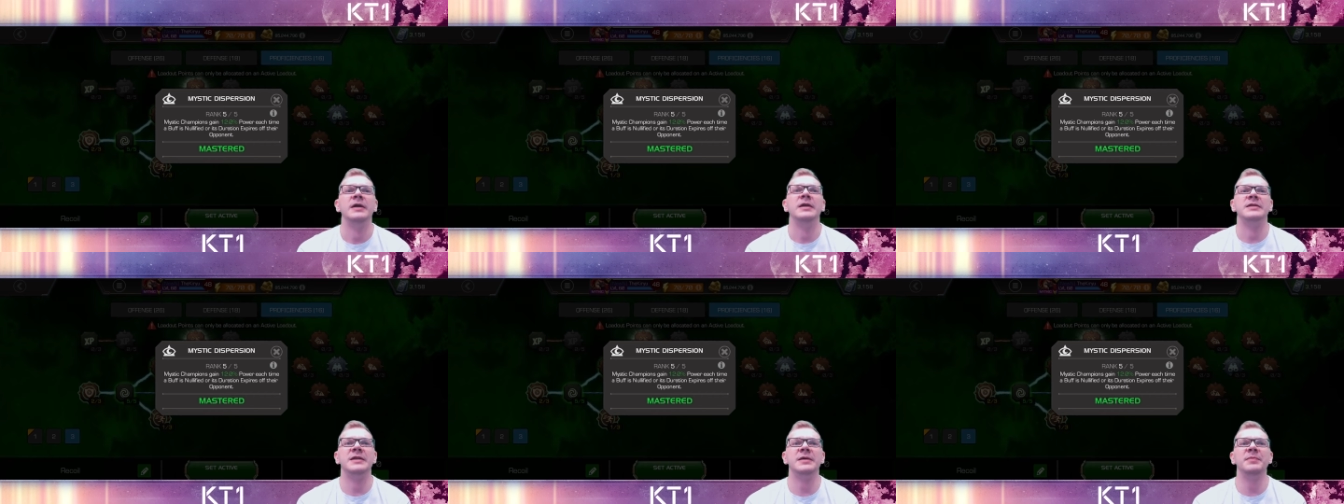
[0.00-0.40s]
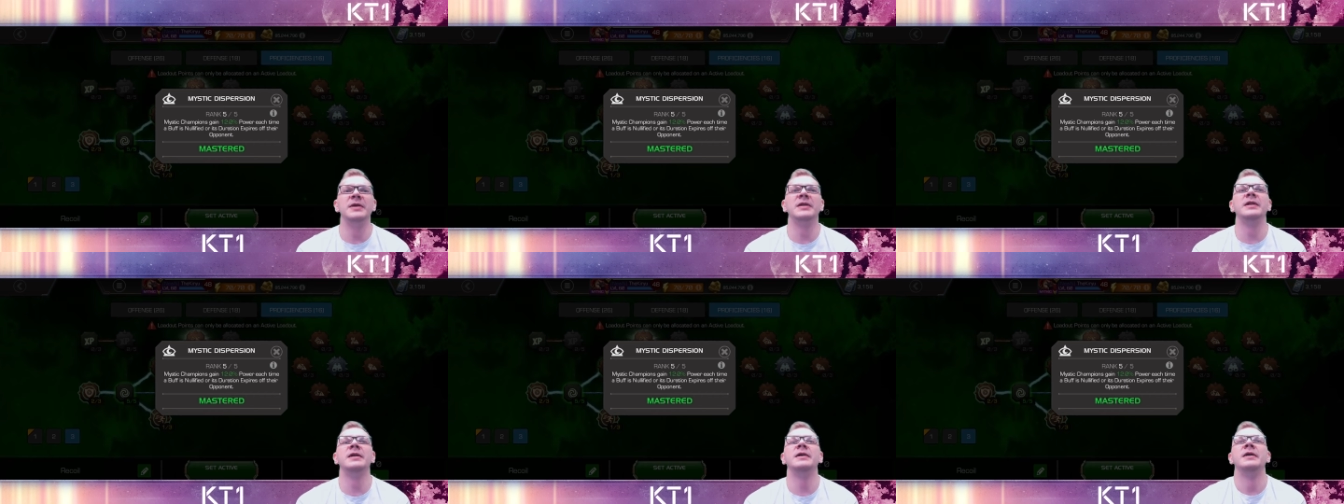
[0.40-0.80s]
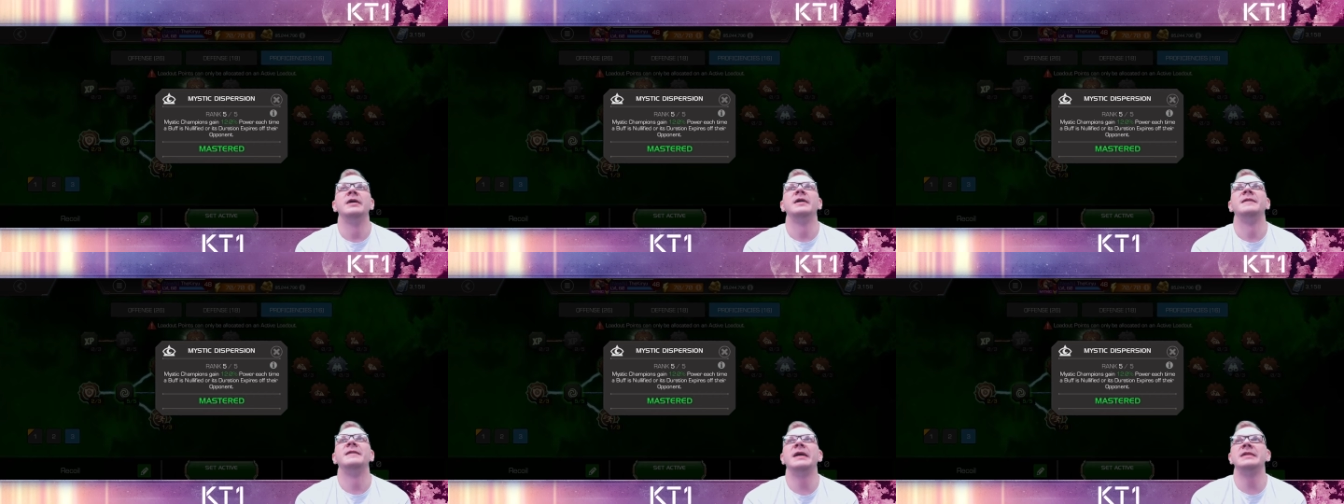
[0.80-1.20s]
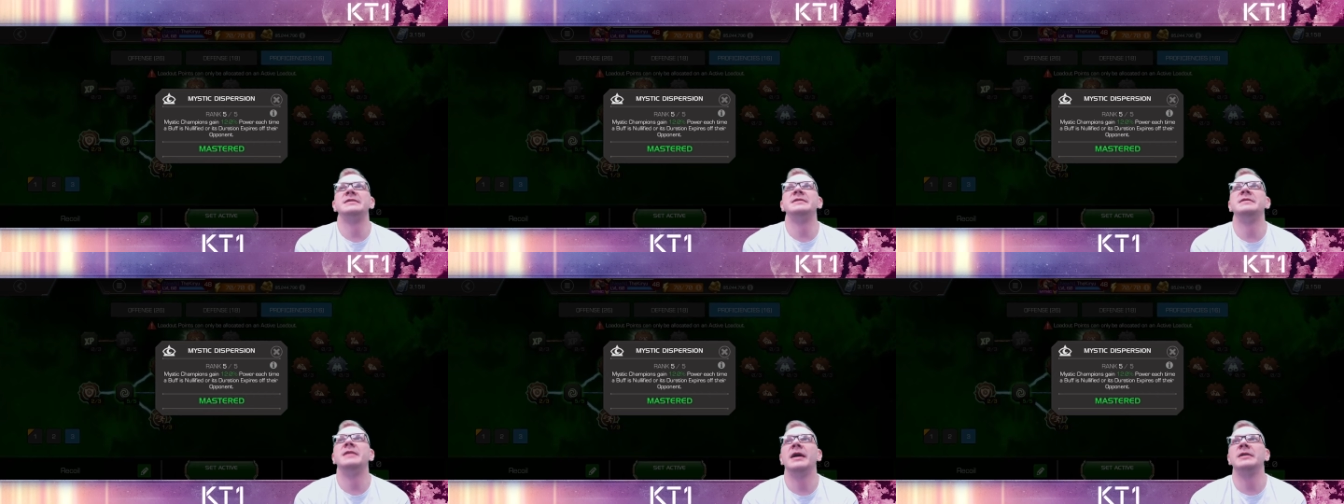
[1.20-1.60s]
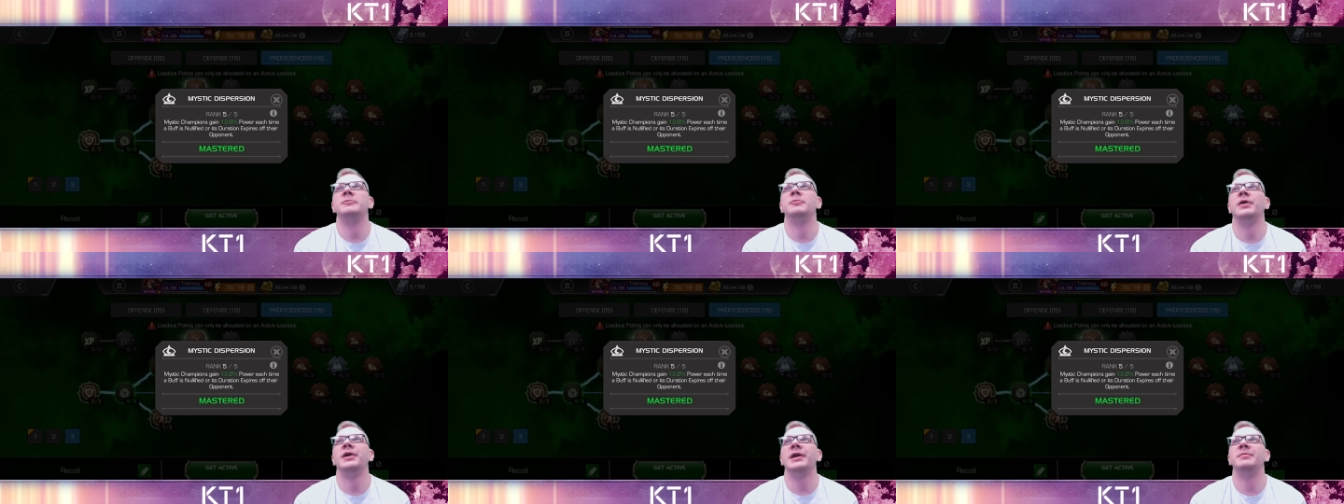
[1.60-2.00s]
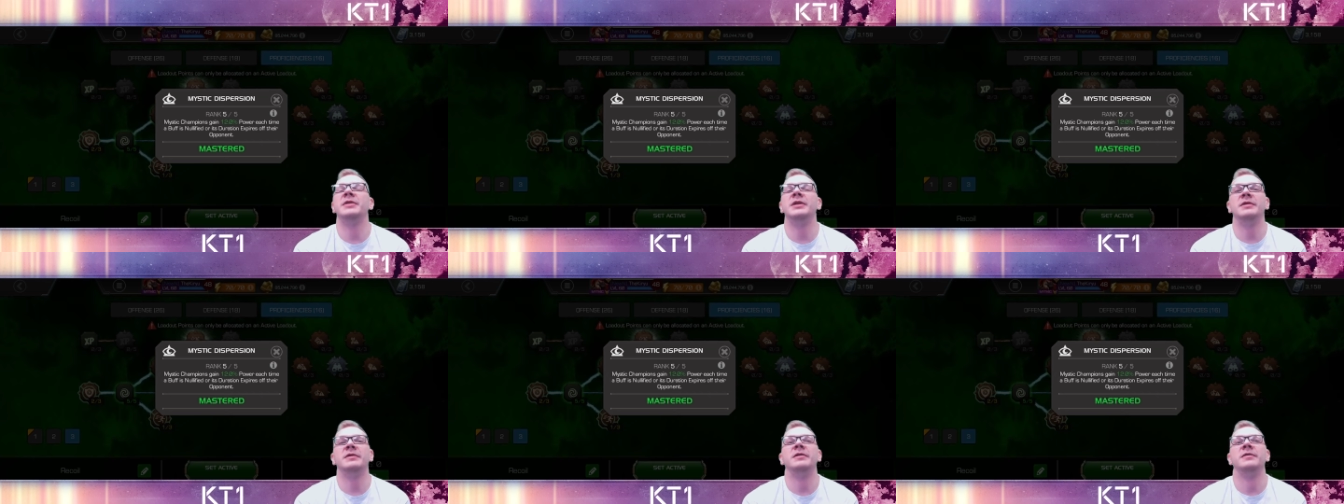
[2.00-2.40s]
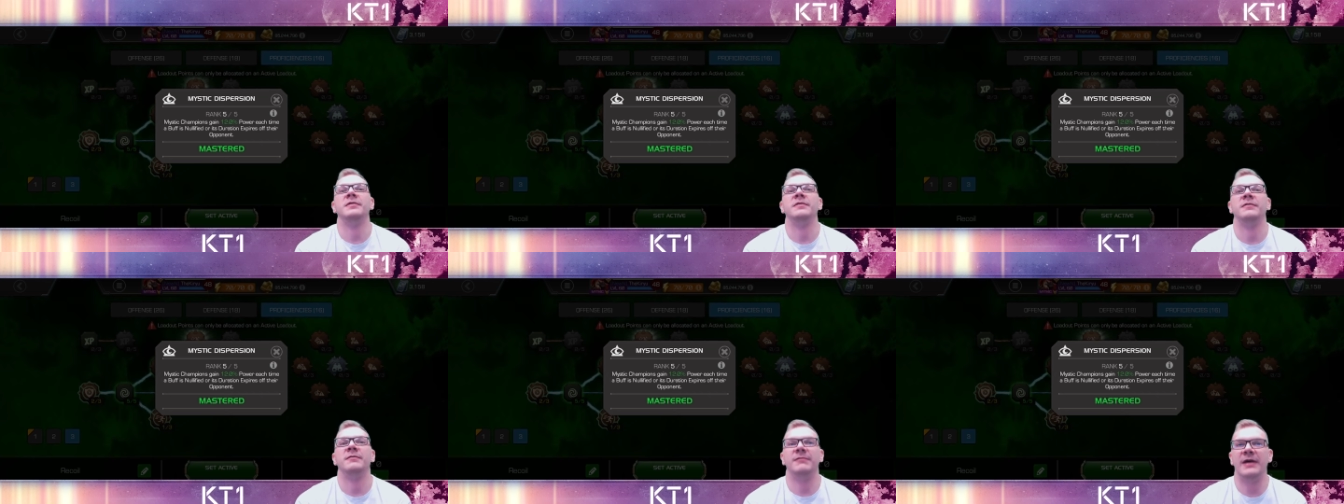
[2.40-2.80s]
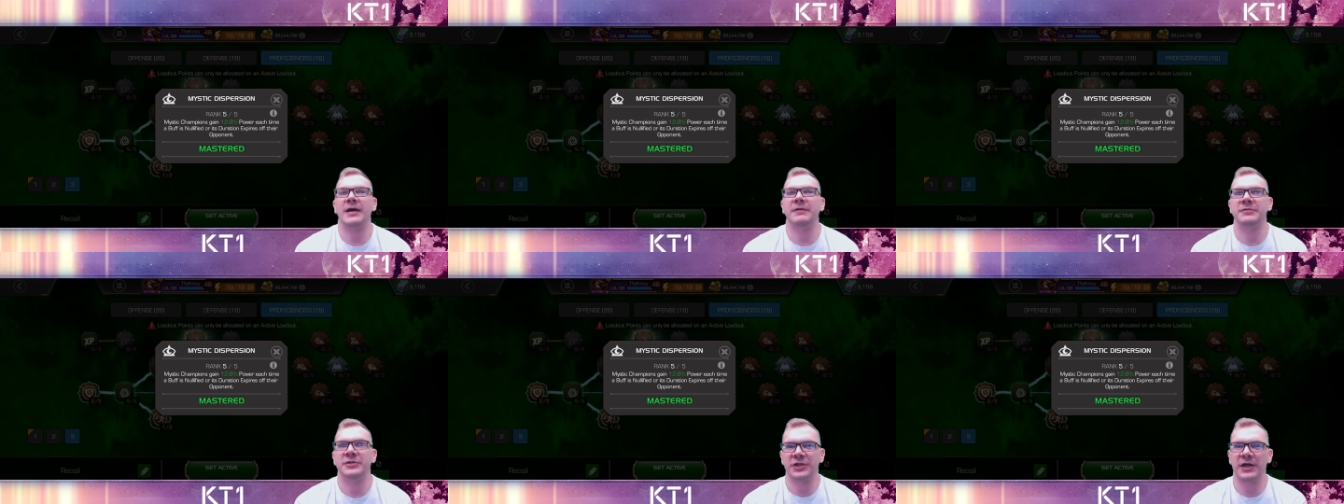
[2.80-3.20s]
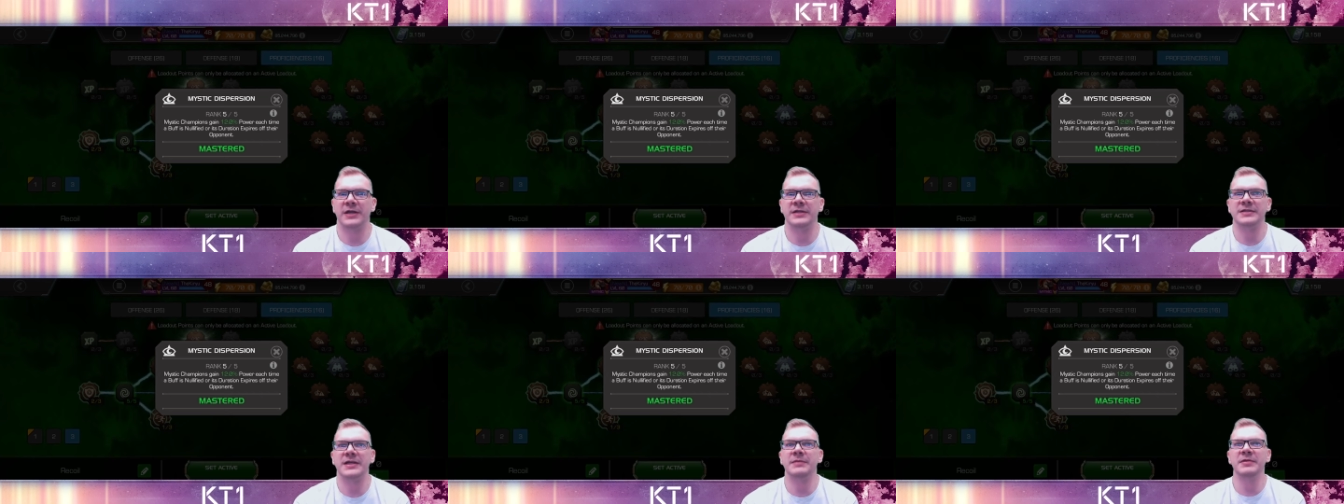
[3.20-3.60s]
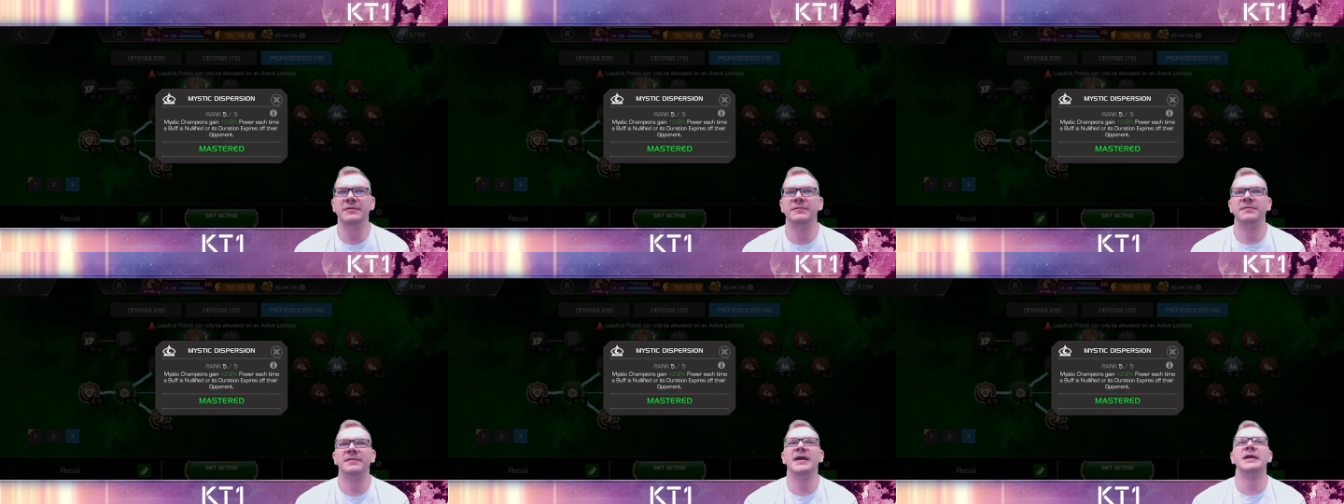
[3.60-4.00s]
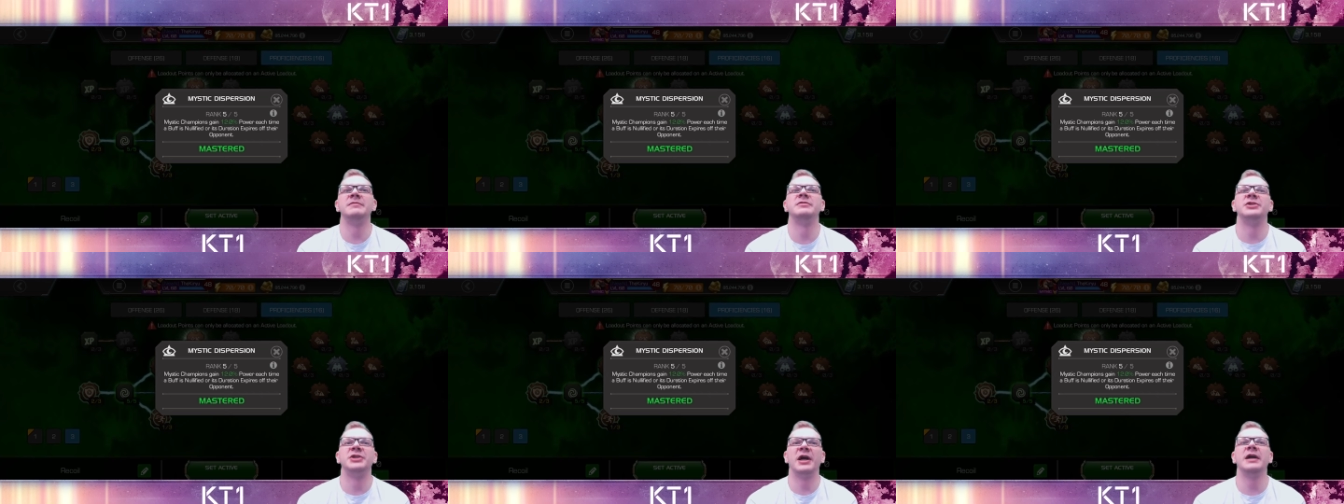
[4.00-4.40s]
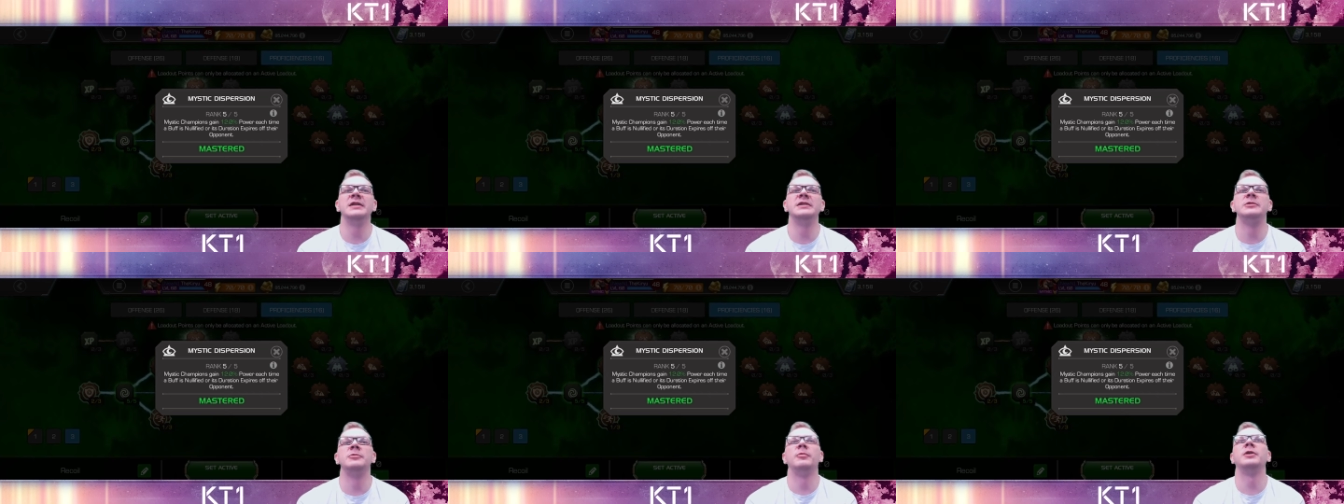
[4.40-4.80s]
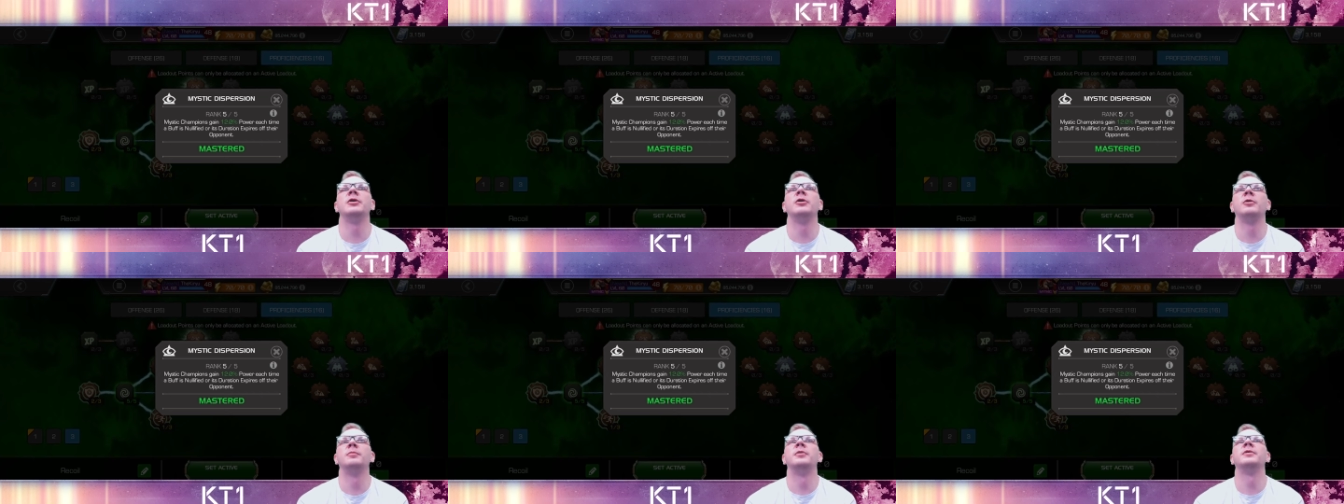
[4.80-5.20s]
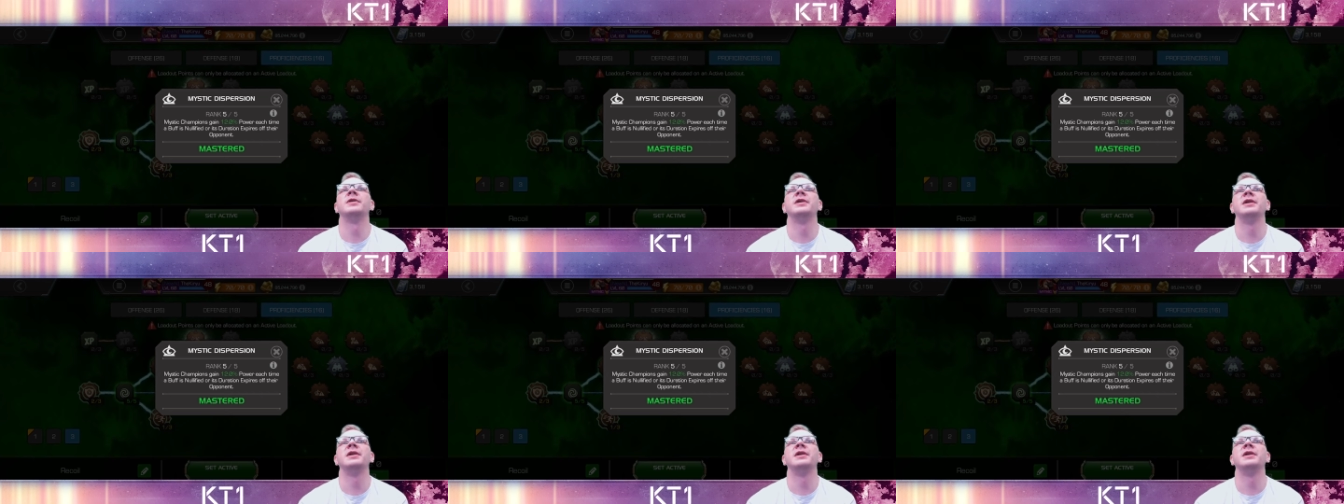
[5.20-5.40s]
Typically, that's not where MD5 shines. MD5 shines when your opponent